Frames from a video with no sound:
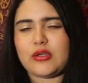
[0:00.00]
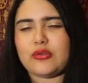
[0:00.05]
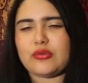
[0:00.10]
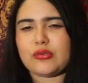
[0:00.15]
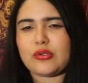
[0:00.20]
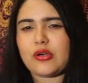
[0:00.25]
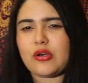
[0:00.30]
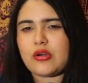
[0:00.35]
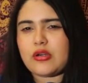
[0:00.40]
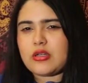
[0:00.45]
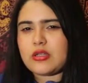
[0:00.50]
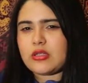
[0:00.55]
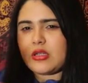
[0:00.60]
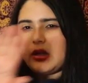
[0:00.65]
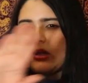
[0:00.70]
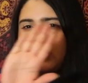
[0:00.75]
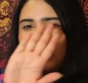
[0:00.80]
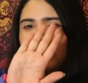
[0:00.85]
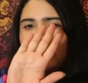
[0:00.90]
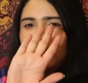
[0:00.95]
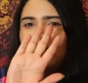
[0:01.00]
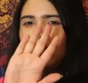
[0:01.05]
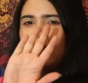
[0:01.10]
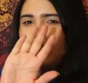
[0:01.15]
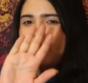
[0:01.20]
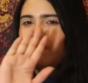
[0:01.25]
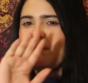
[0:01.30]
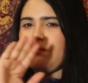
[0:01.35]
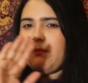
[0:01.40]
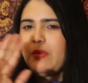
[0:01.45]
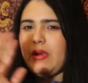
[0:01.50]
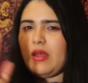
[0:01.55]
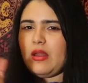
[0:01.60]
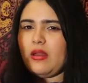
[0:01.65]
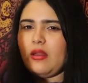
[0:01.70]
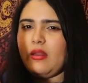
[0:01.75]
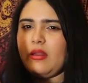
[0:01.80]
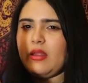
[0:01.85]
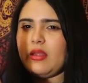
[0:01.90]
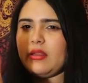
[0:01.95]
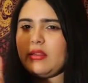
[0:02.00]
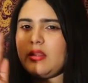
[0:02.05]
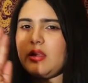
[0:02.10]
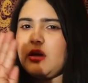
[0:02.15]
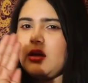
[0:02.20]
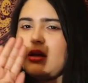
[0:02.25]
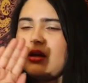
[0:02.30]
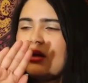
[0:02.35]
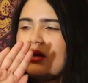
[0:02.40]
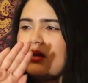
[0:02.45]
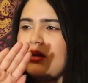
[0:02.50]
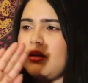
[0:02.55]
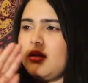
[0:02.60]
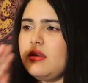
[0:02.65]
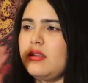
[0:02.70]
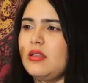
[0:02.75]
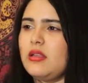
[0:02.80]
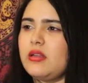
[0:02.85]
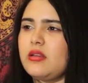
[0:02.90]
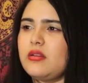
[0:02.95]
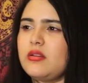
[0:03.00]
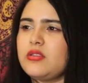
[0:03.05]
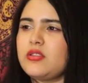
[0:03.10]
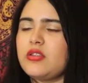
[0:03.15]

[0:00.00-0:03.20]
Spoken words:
drawers are kind of like bent like that a little,